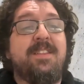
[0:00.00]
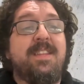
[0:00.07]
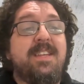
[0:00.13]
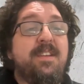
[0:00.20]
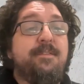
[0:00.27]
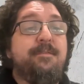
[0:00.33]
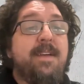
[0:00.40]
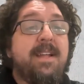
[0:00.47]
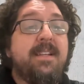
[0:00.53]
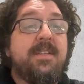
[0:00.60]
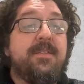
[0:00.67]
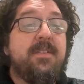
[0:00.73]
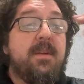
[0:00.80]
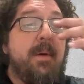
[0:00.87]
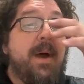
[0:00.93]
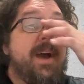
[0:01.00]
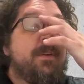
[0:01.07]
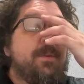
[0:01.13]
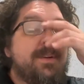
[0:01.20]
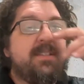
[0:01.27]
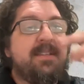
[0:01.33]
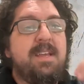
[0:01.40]
the defense of
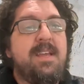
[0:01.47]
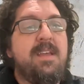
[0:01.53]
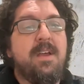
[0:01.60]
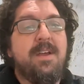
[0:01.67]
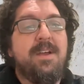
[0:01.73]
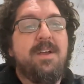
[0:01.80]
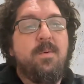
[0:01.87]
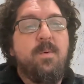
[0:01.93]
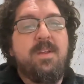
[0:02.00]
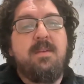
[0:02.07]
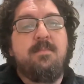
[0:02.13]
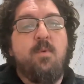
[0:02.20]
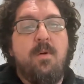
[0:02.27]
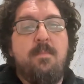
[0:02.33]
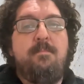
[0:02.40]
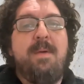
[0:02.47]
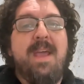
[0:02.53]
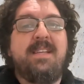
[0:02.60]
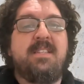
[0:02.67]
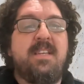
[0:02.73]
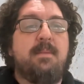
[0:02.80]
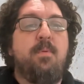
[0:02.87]
democracy with a more
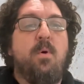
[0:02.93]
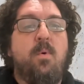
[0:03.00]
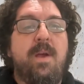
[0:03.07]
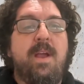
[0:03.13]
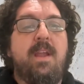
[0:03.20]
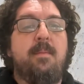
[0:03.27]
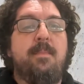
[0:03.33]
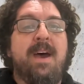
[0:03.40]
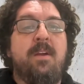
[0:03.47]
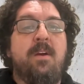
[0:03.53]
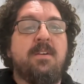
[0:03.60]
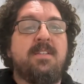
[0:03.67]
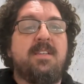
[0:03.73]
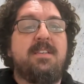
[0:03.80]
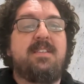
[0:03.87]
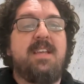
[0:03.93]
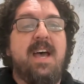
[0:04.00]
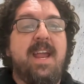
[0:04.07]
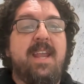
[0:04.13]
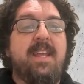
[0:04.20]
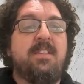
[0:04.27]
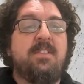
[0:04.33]
basic point about our
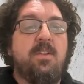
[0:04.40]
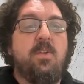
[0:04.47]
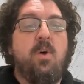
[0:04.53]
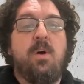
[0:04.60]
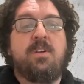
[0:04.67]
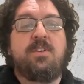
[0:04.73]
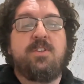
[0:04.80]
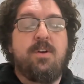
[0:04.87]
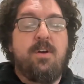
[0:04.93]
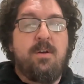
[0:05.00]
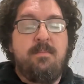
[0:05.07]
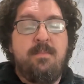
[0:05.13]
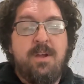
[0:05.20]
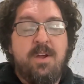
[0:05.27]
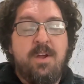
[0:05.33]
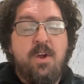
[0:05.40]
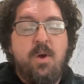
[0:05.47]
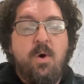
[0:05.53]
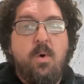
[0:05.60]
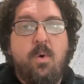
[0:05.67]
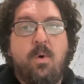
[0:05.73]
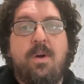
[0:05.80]
society's long-term
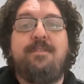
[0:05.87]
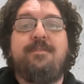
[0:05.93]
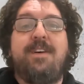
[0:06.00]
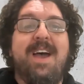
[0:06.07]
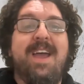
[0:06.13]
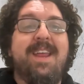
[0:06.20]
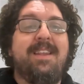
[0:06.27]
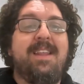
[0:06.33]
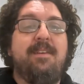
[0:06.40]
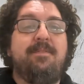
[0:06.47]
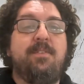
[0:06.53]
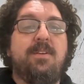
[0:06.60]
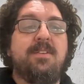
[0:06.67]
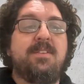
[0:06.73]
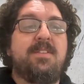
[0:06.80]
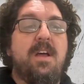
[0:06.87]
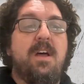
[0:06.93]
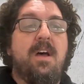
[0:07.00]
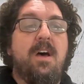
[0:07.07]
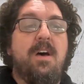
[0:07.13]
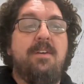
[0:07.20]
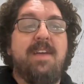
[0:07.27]
horrifying levels
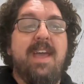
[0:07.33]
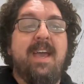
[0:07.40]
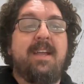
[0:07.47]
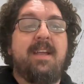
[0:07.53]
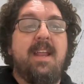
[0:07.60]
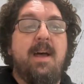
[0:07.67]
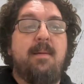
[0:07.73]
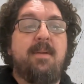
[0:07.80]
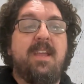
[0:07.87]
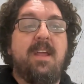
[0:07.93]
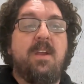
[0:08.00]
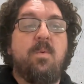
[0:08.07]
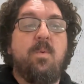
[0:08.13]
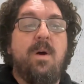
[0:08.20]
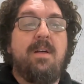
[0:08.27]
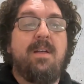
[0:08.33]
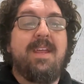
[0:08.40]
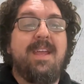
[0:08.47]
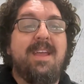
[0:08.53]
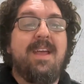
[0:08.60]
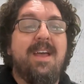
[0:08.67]
of economic inequality.